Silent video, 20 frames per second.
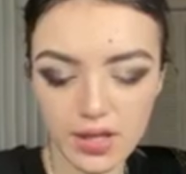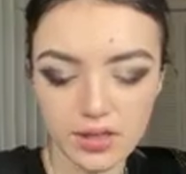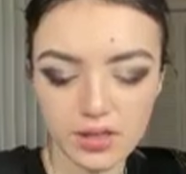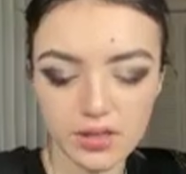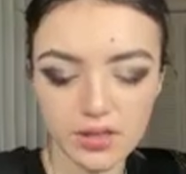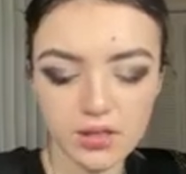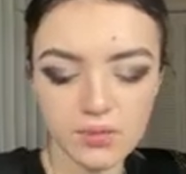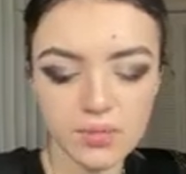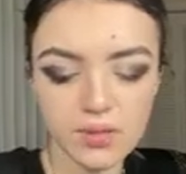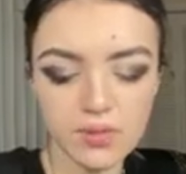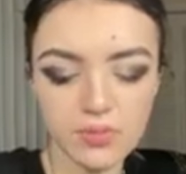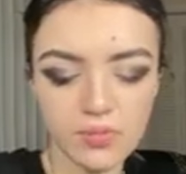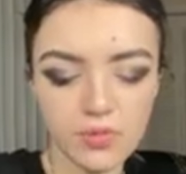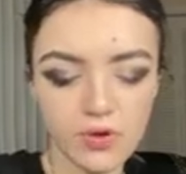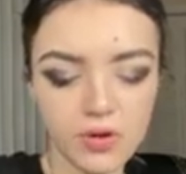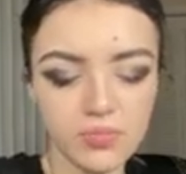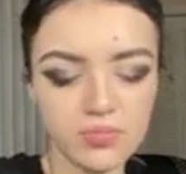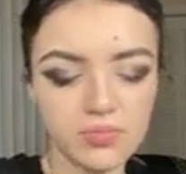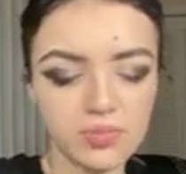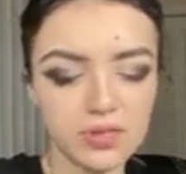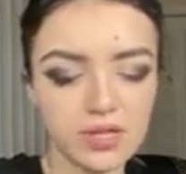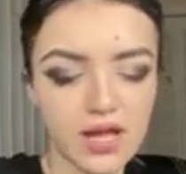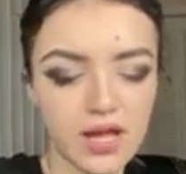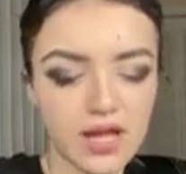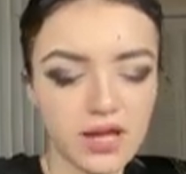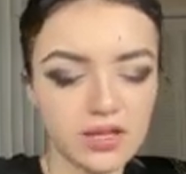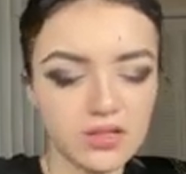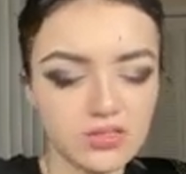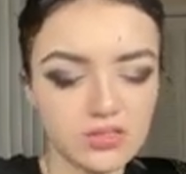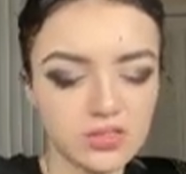a little bit more
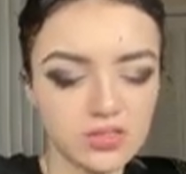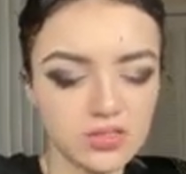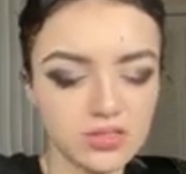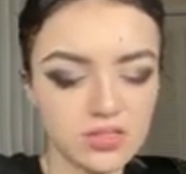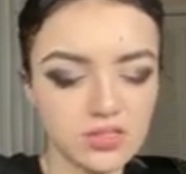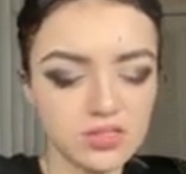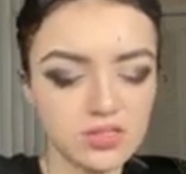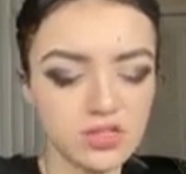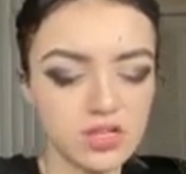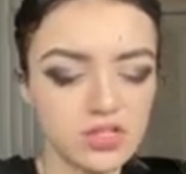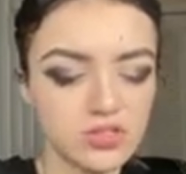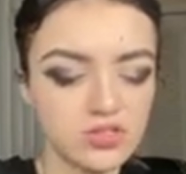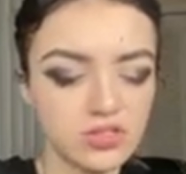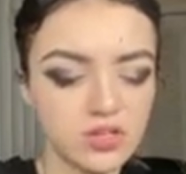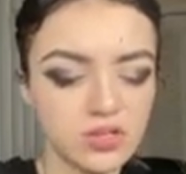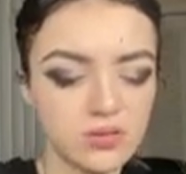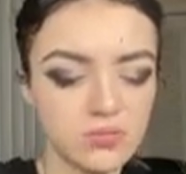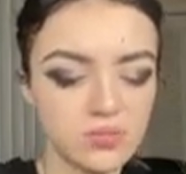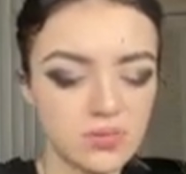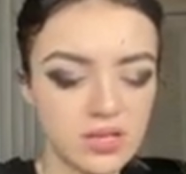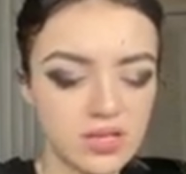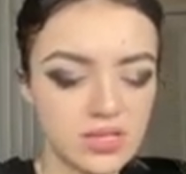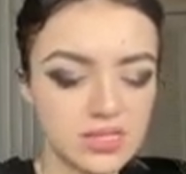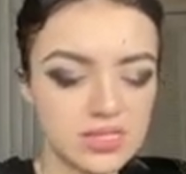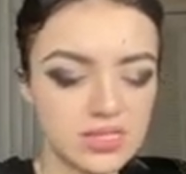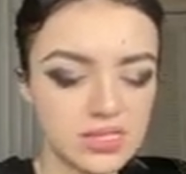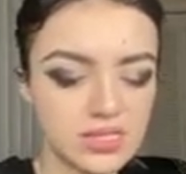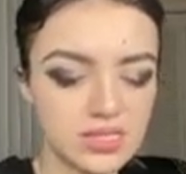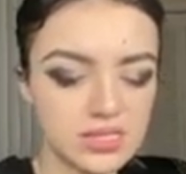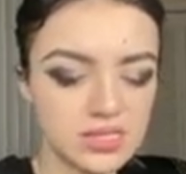black just to touch up and
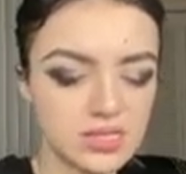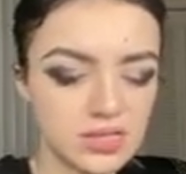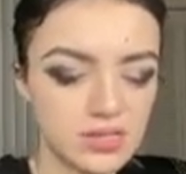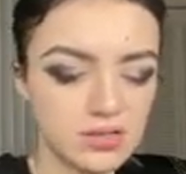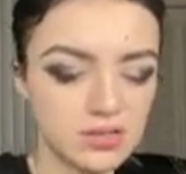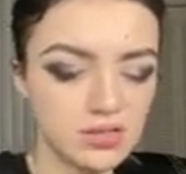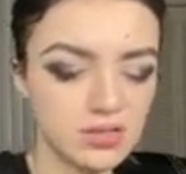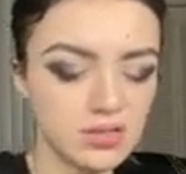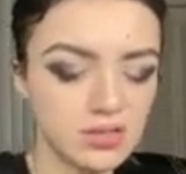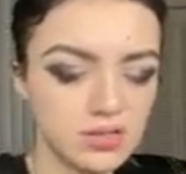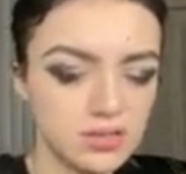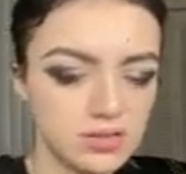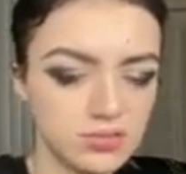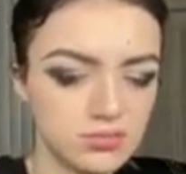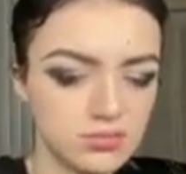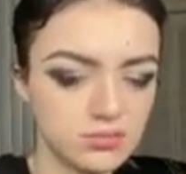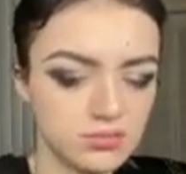detail it.